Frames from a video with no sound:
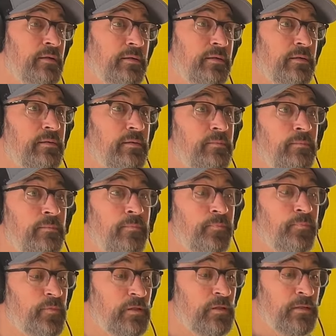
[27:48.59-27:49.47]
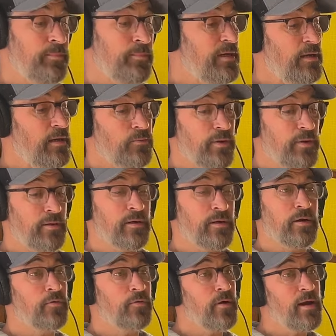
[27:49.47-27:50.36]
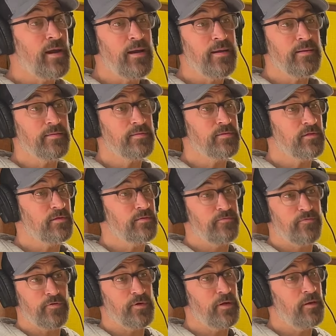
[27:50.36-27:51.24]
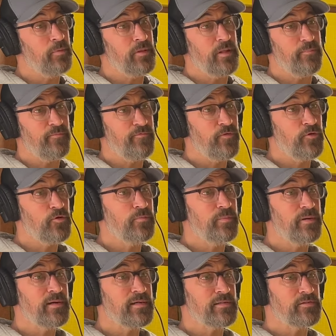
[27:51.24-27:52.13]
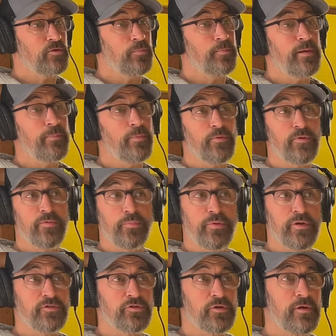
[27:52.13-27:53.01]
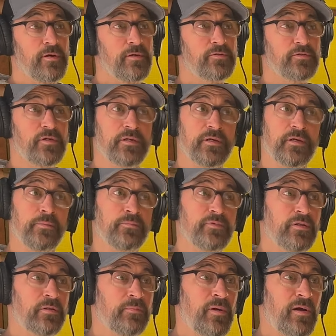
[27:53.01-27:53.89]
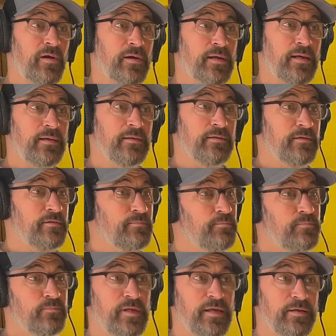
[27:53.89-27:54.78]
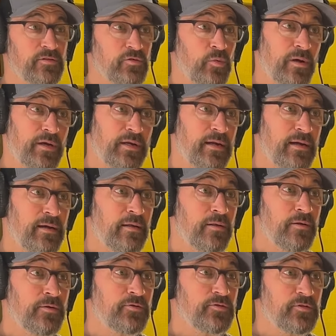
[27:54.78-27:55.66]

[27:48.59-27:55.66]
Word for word: Um, Libby had written a grant to, for double up food bucks so people with bridge cards could come to the market and get $20,